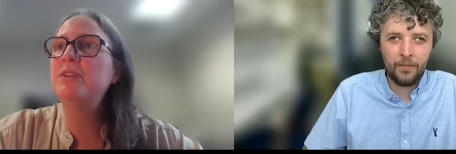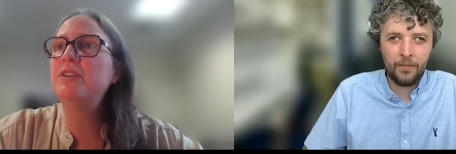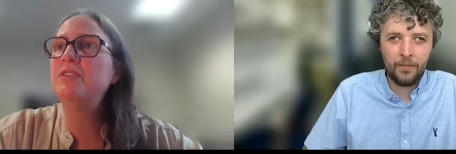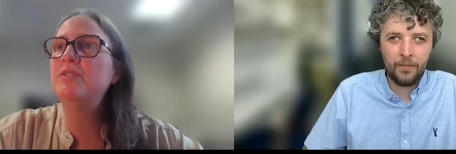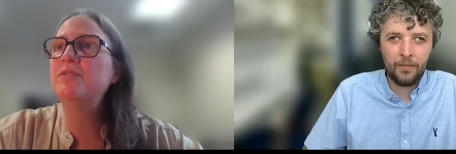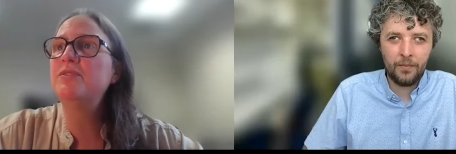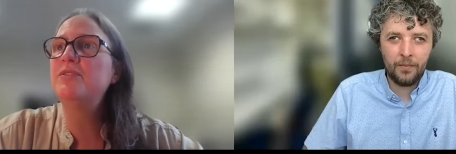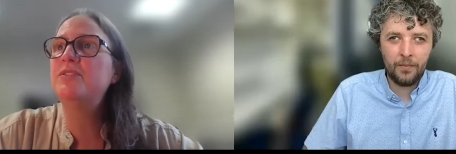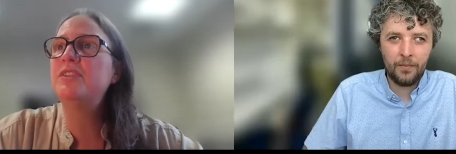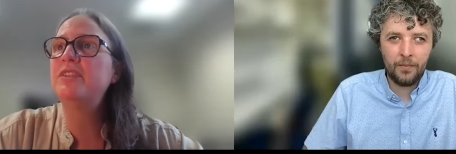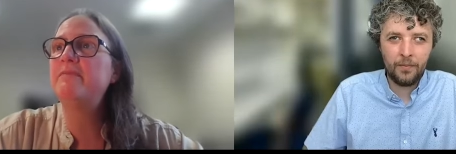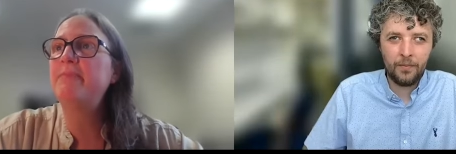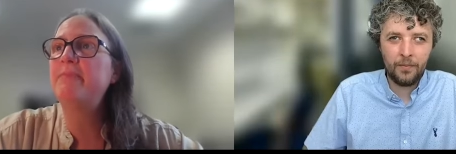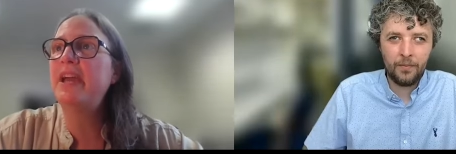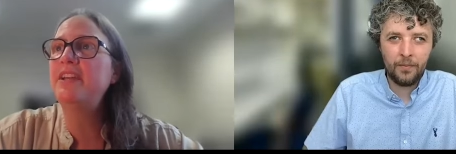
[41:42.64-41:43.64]
Speaker 1: be used in
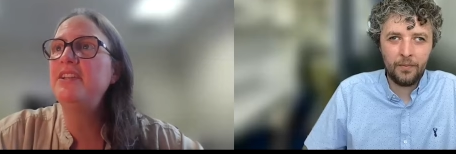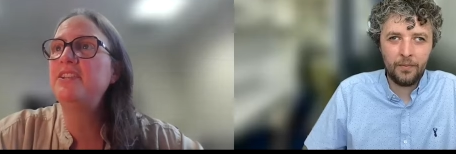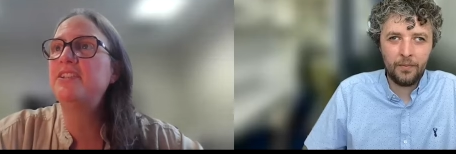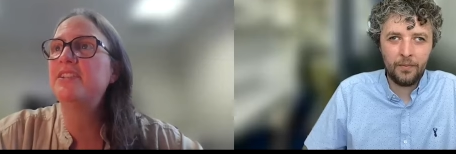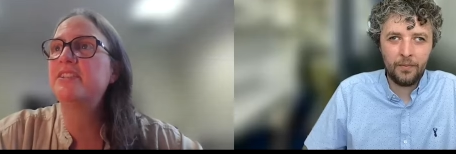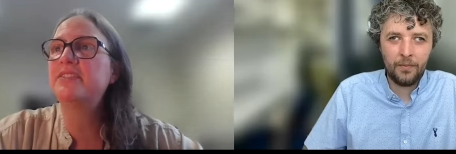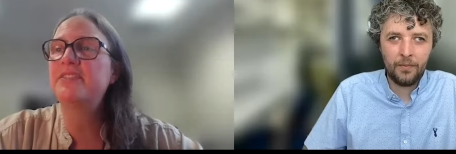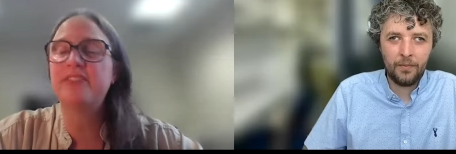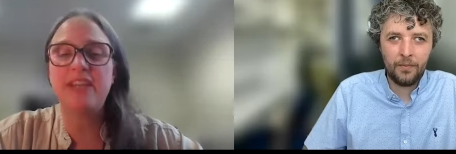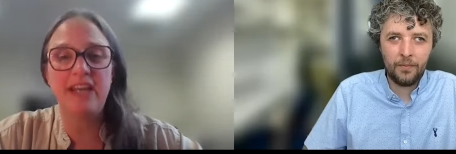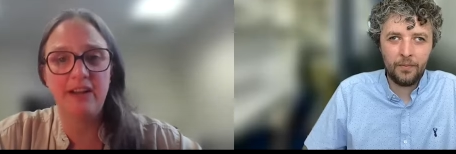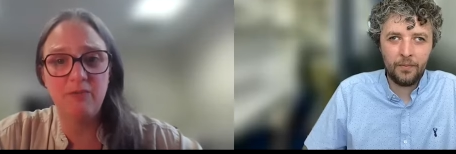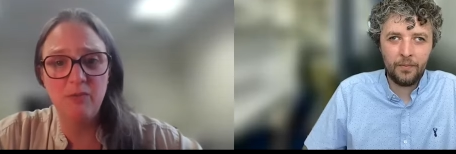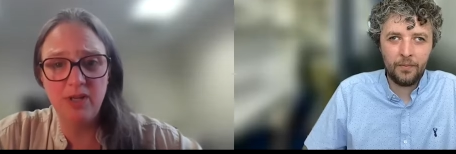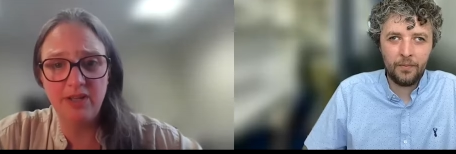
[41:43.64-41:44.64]
patients
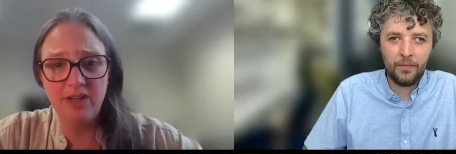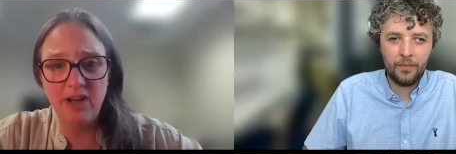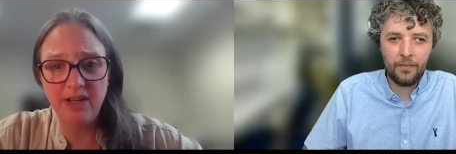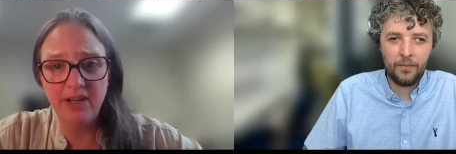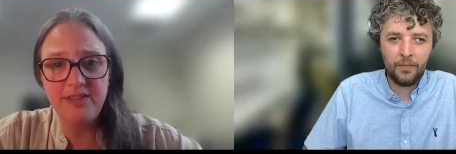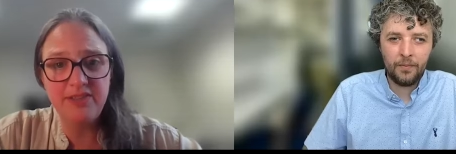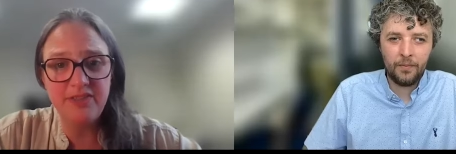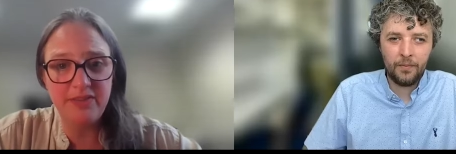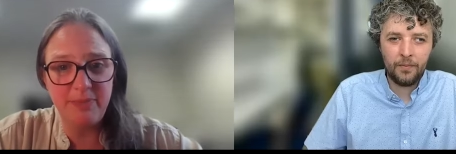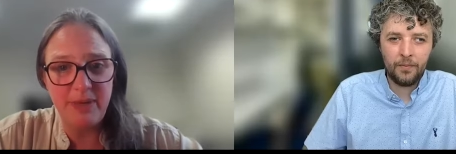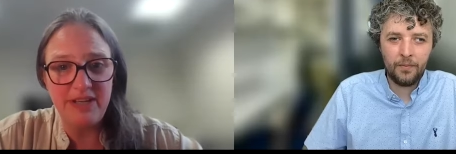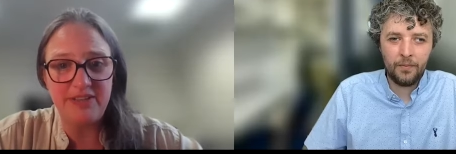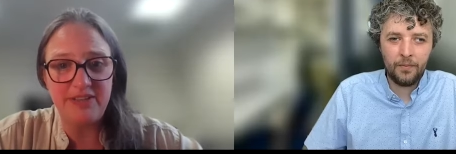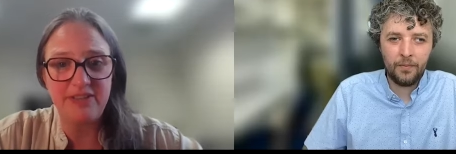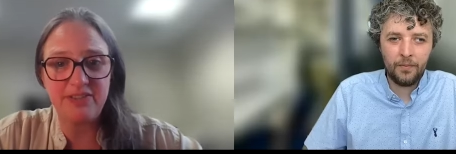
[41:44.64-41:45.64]
and what kinds of
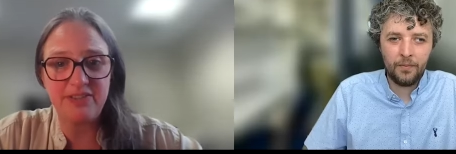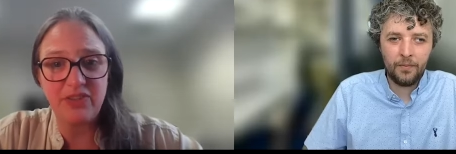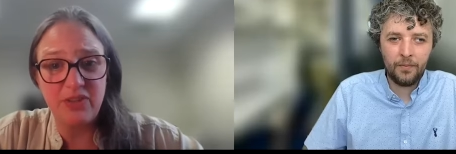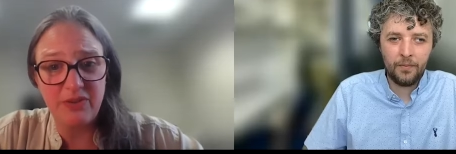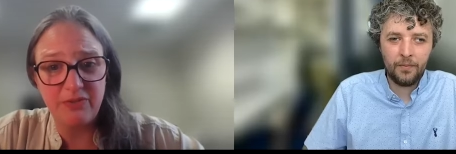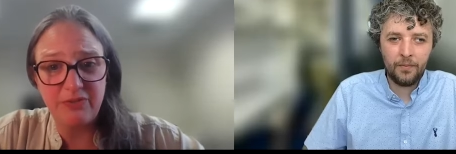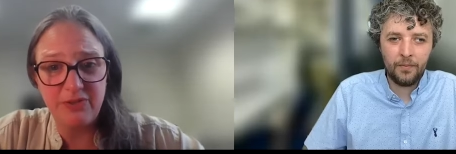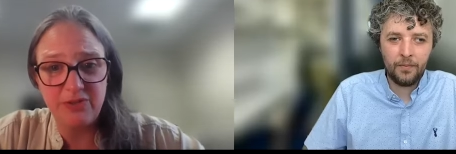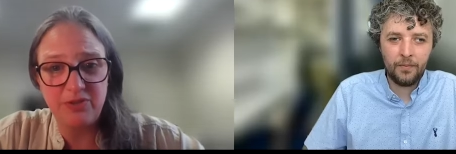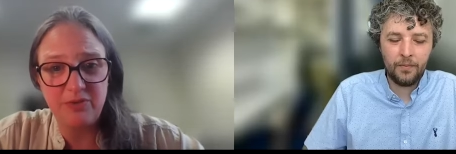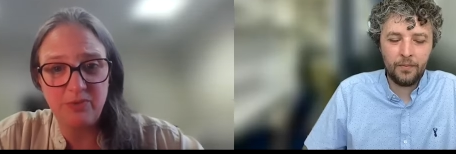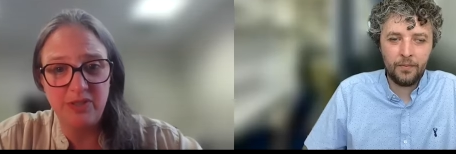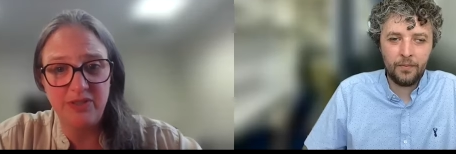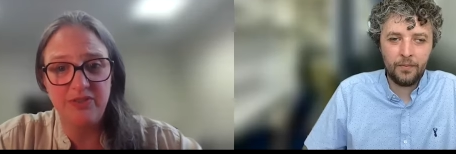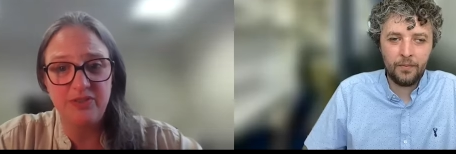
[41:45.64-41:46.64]
patients are the first
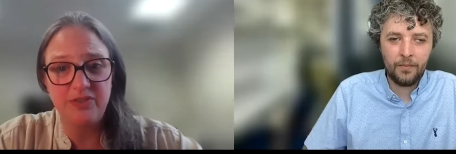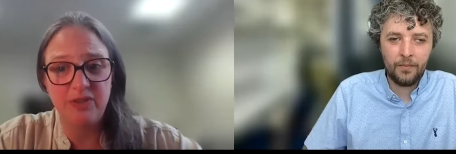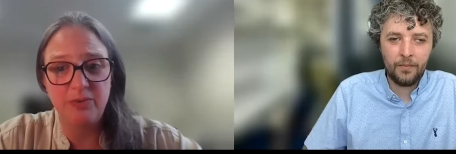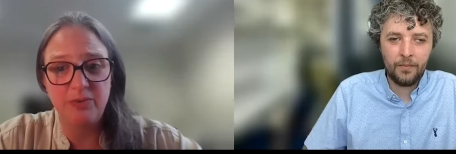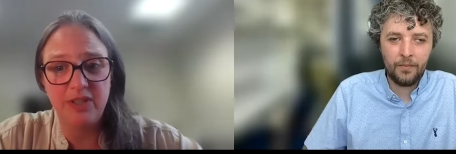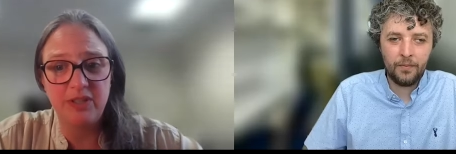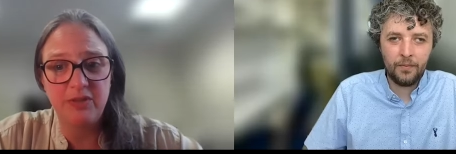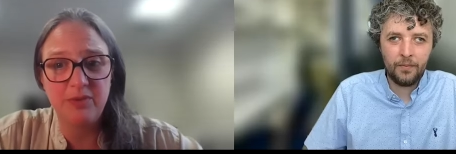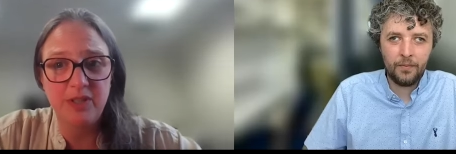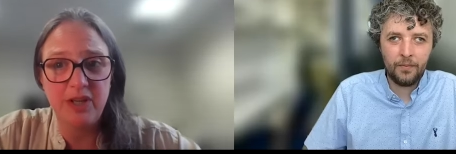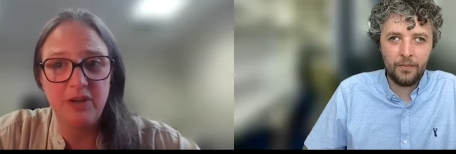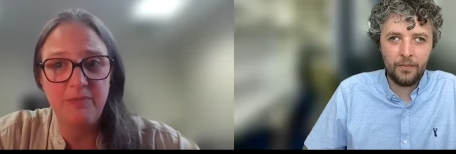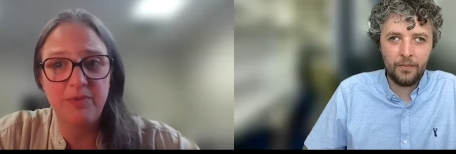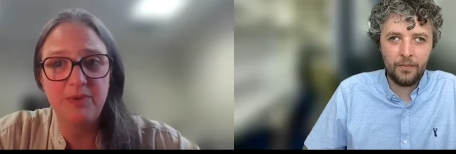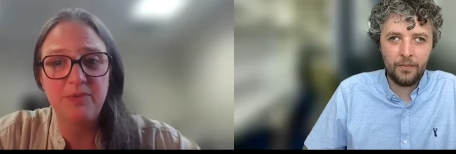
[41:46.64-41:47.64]
ones that you think will
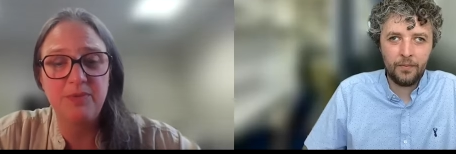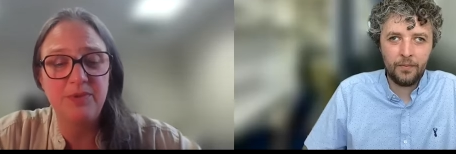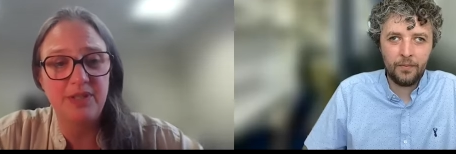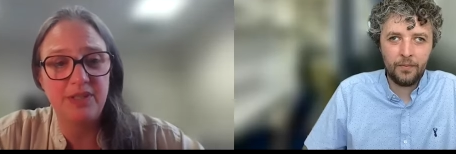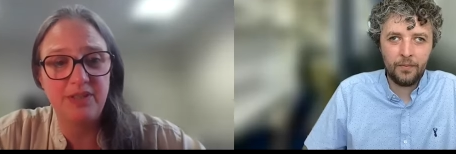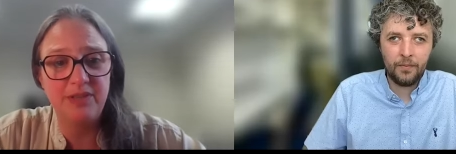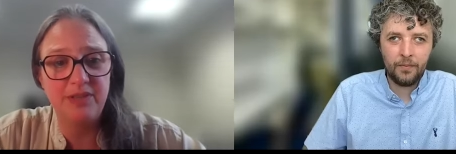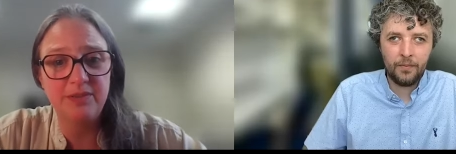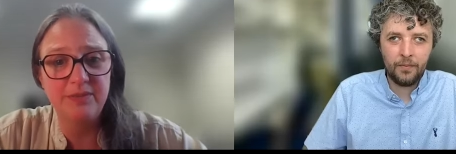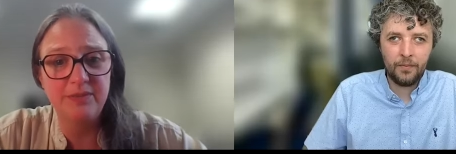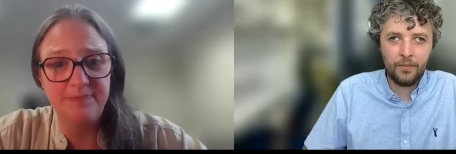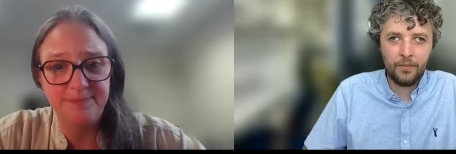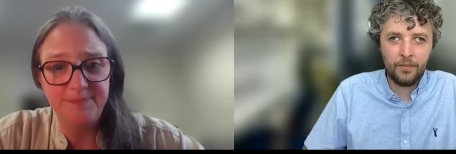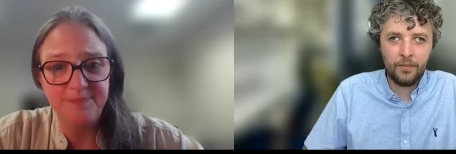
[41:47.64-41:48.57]
come through the queue?